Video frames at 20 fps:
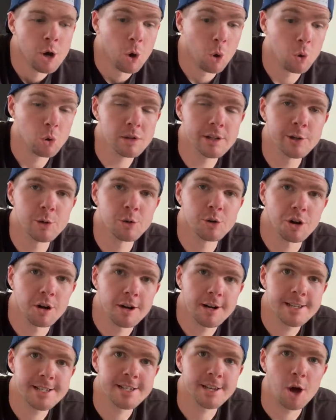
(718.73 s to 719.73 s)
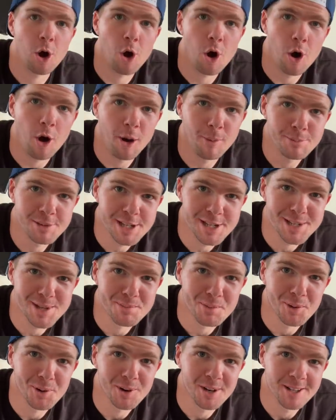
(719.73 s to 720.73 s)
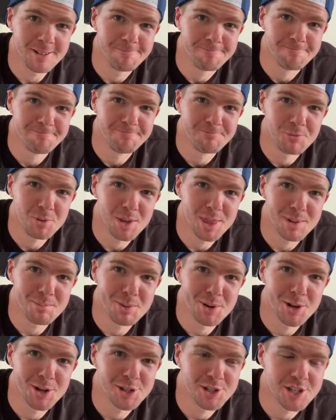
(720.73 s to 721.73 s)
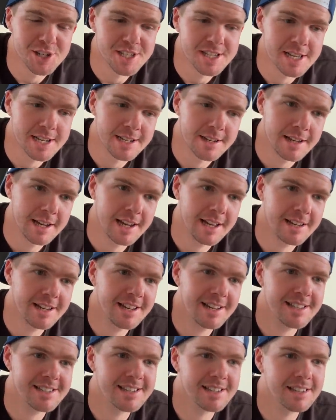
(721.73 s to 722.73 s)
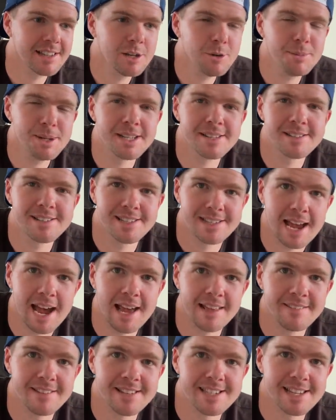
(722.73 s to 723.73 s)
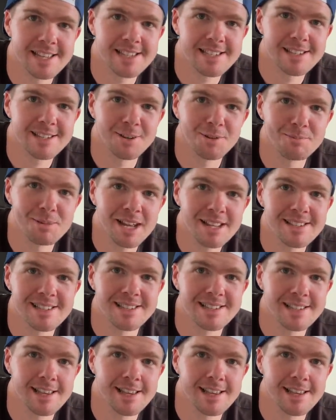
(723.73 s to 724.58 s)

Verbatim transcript: All in all, guys, I'm disappointed with the purchase, and, and it's a little bit sad in the sense that I'm yet to